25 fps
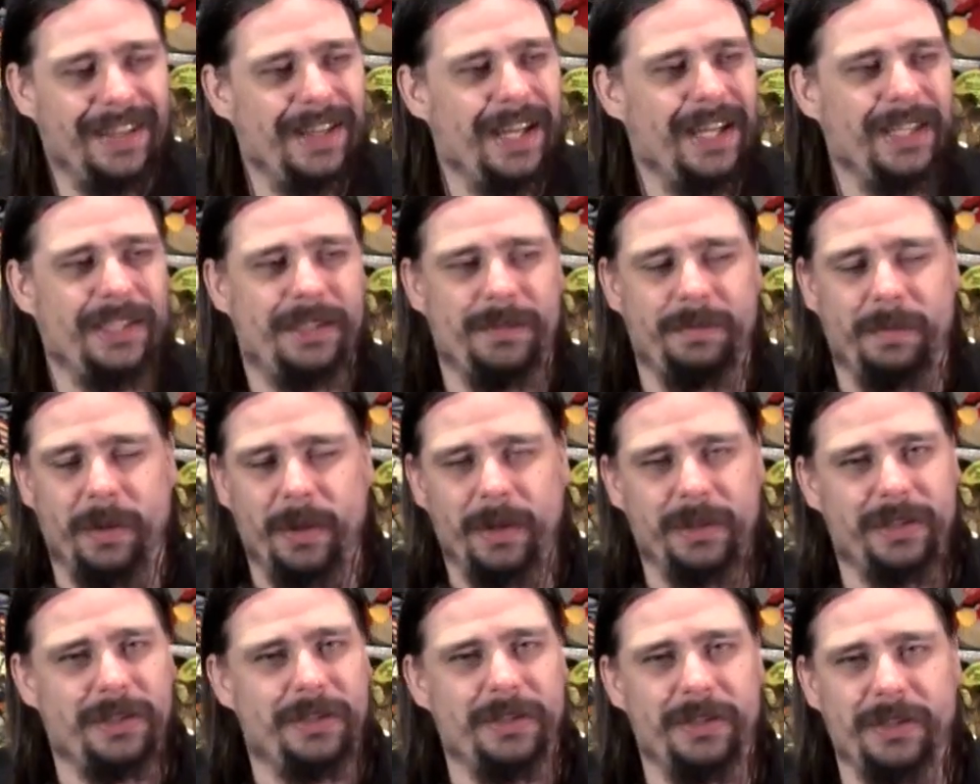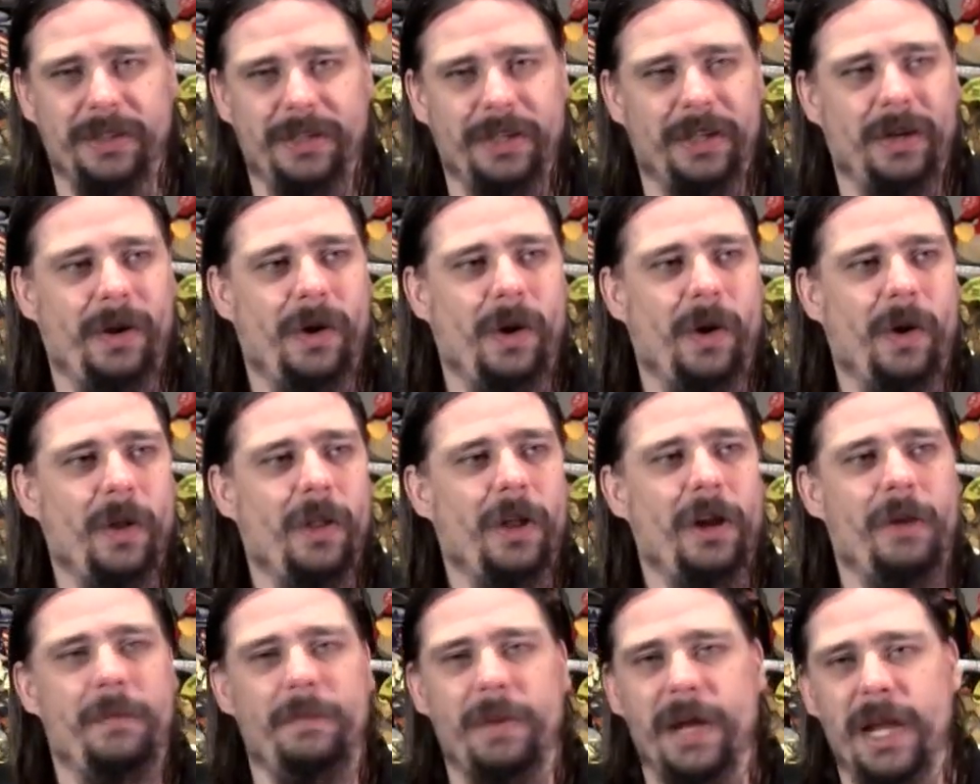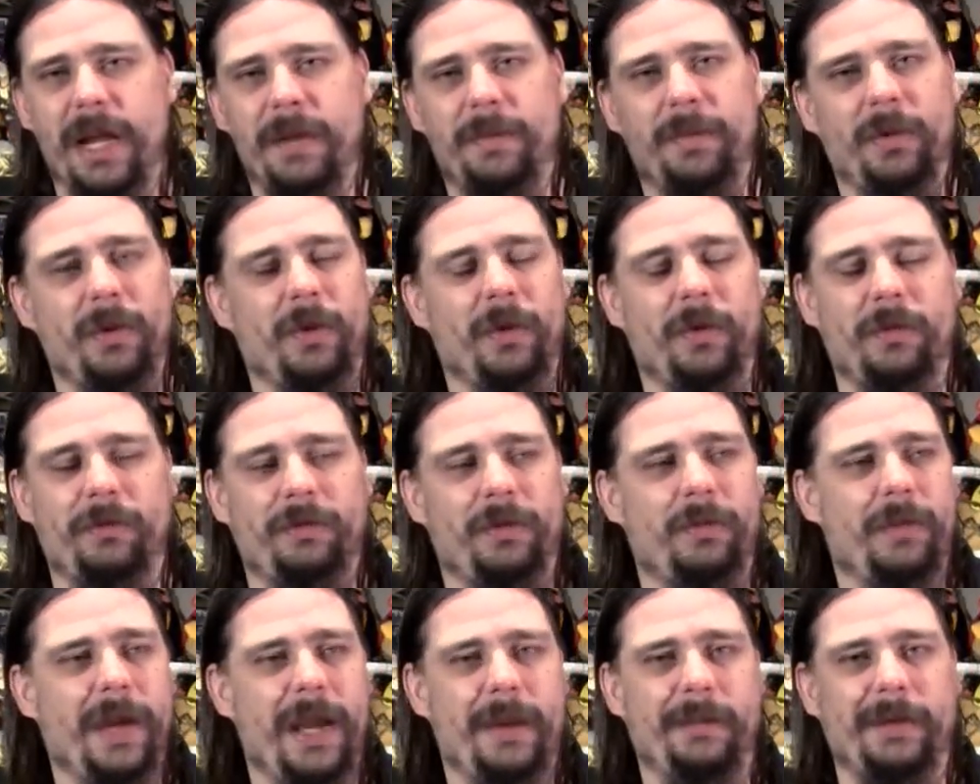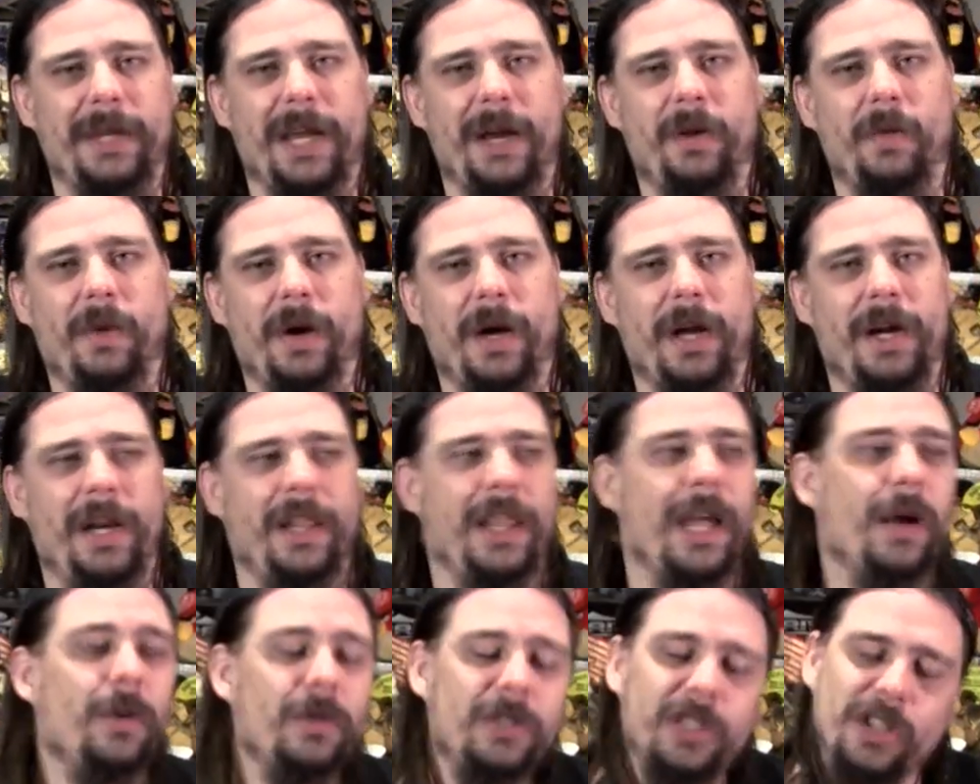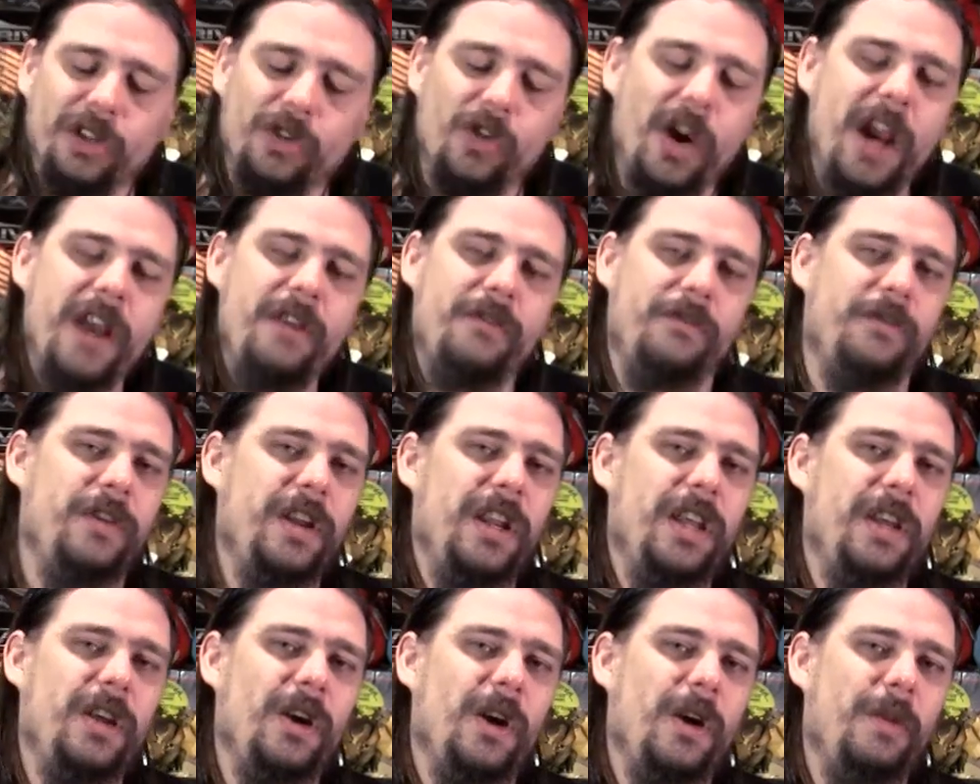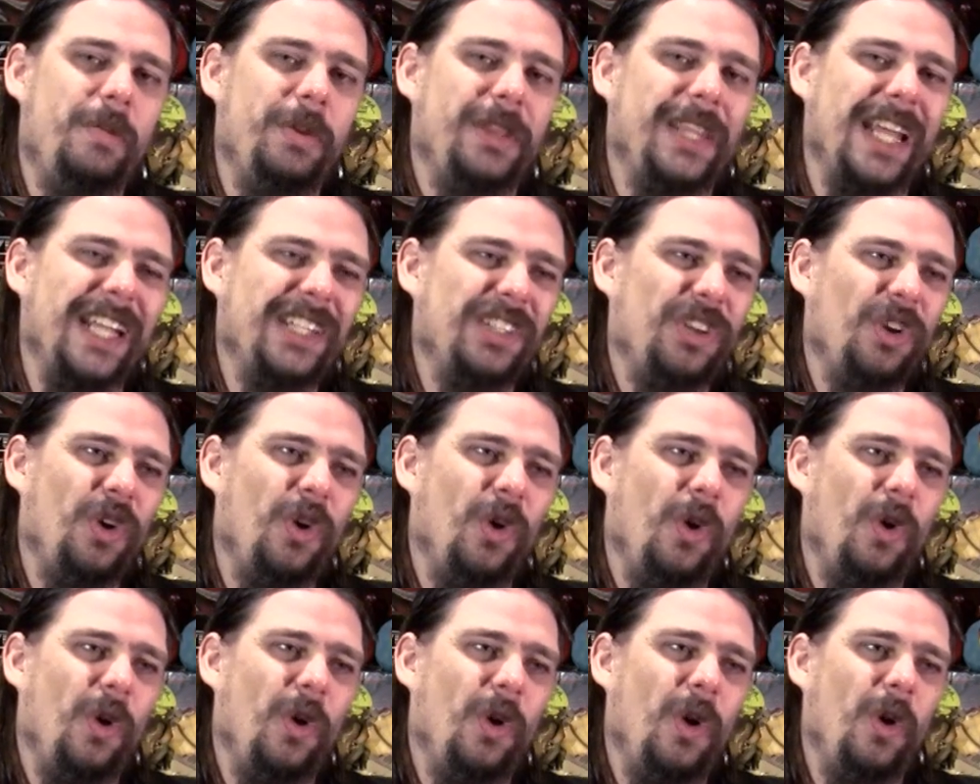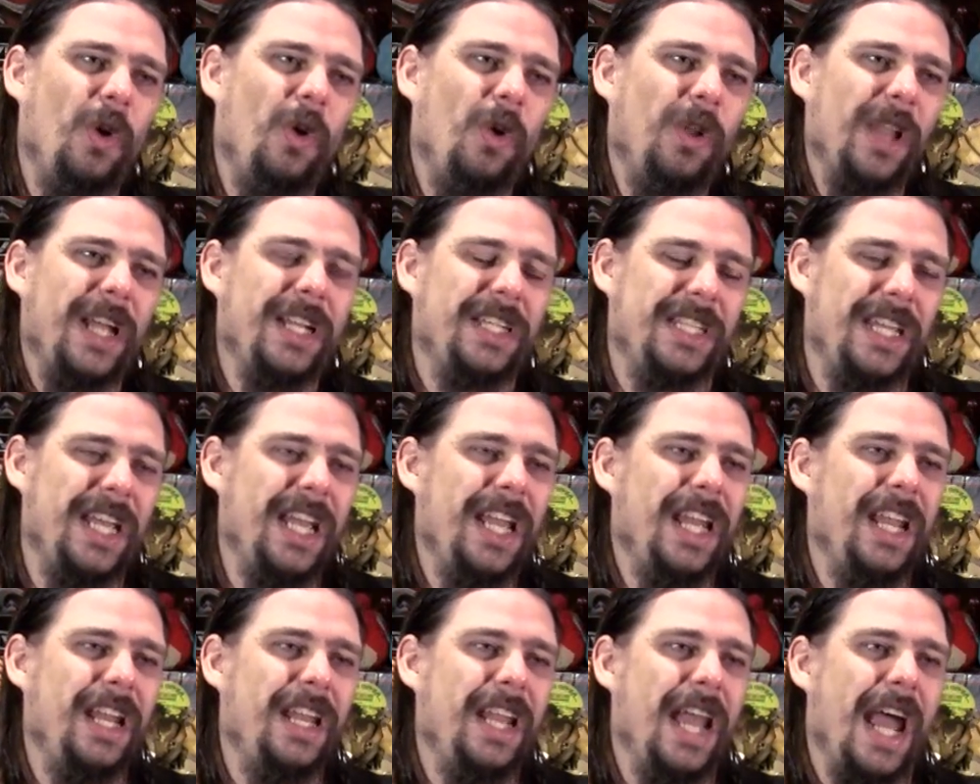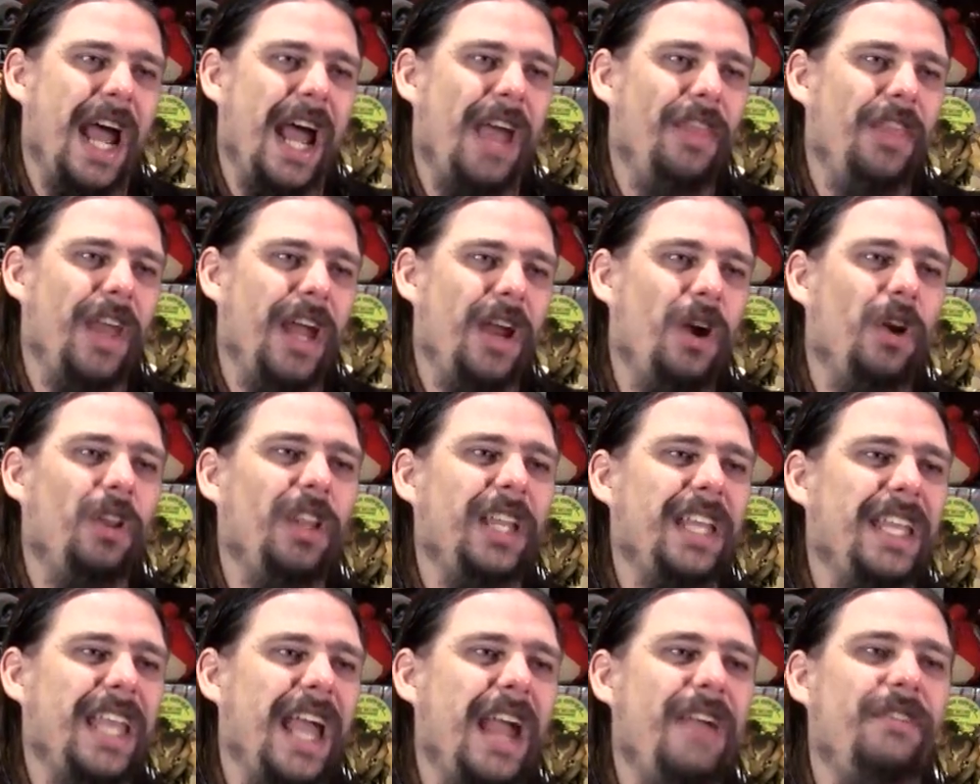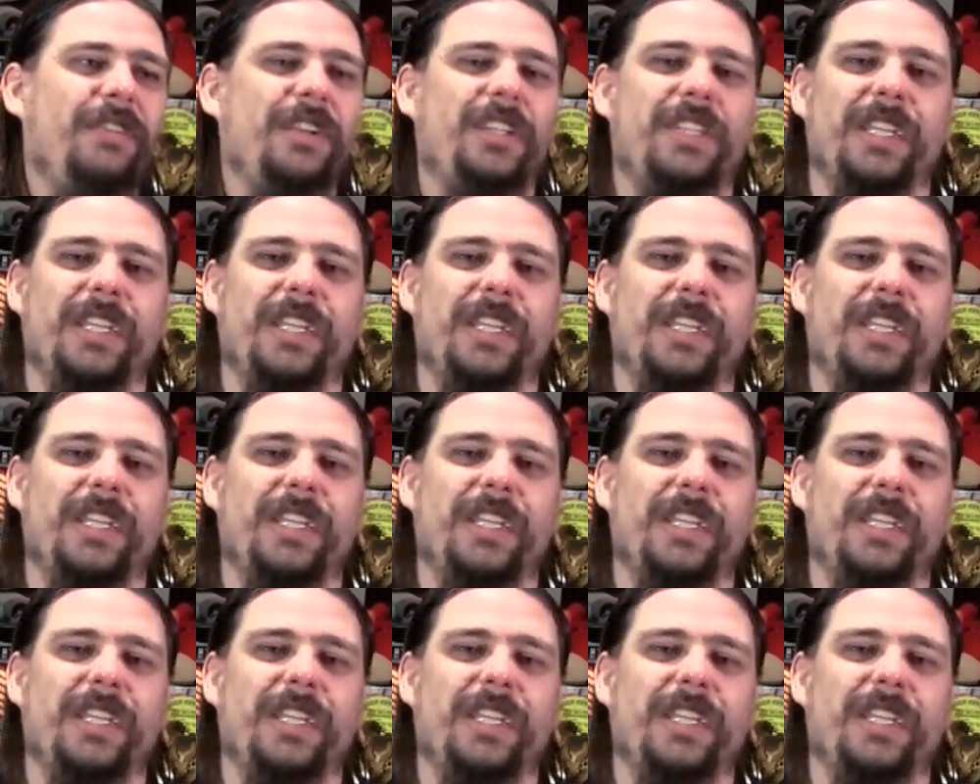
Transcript: they spoke to, you know, a whole lot of people from MK1. And that was a great video, but that's all I did, and they only gave